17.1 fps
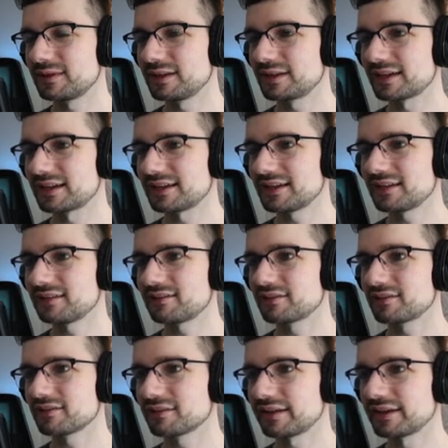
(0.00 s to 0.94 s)
it kind of
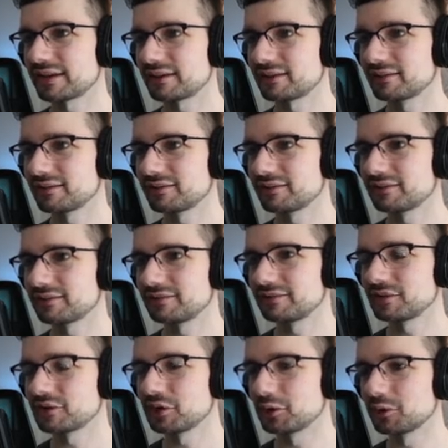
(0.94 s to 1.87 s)
gets like
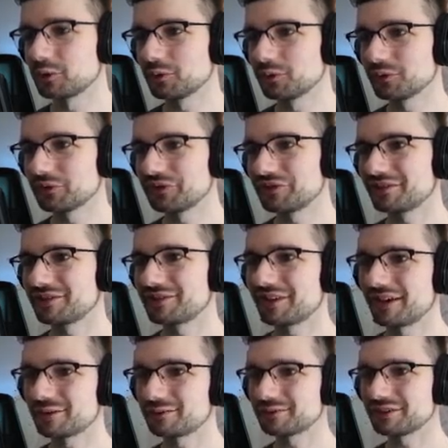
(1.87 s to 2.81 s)
old,
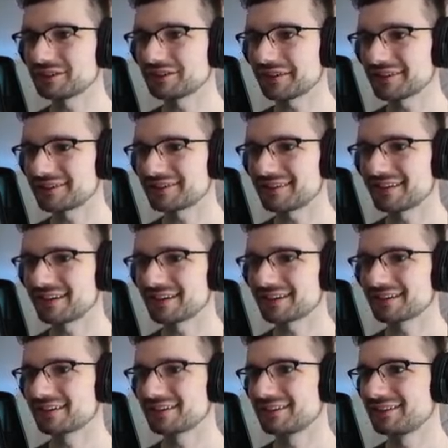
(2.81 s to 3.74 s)

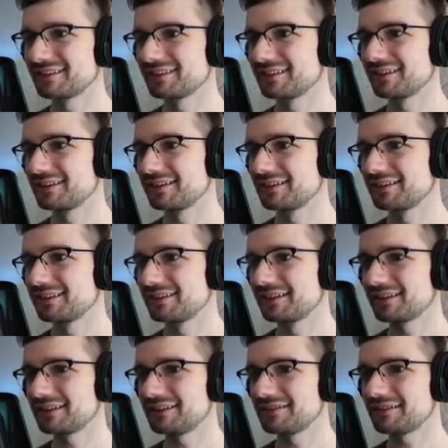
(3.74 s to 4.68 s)
unrealistic.
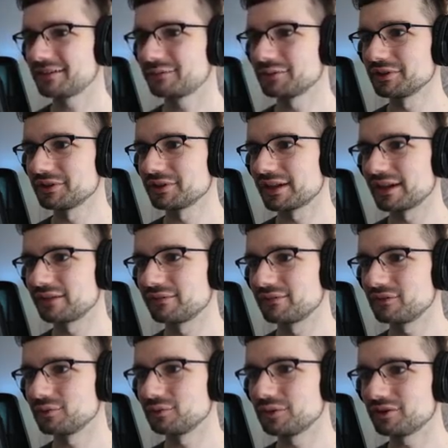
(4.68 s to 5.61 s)
Because in real
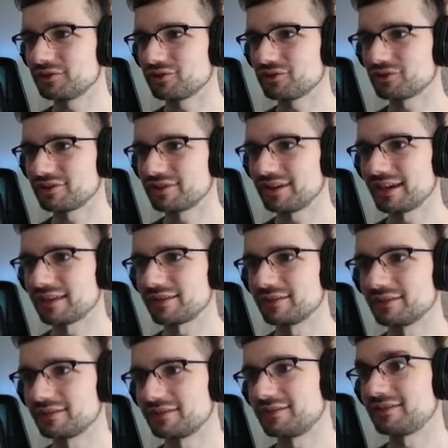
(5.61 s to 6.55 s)
life, you wouldn't just get
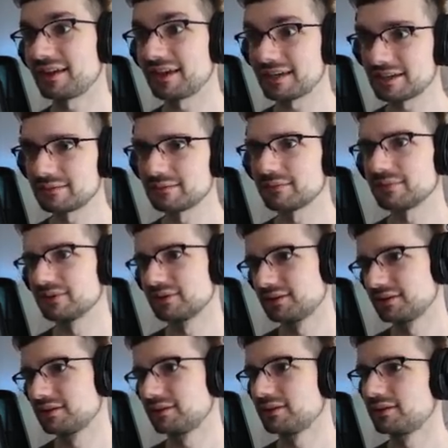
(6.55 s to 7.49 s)
the same
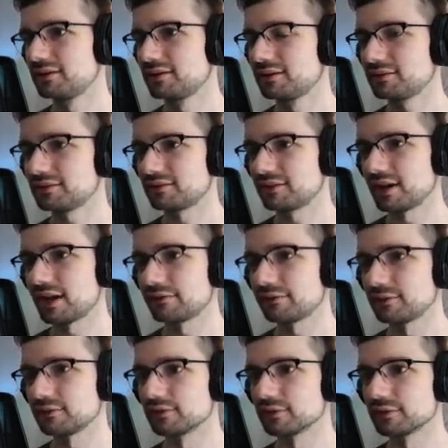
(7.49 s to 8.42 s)

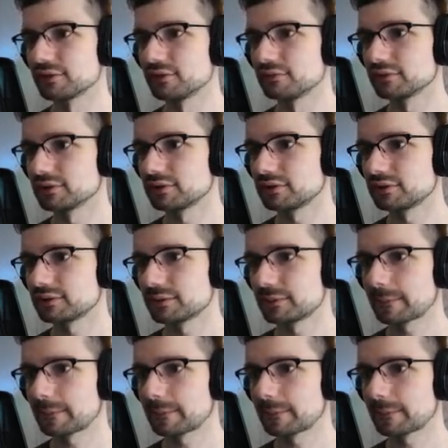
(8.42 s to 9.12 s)
stuff over and over.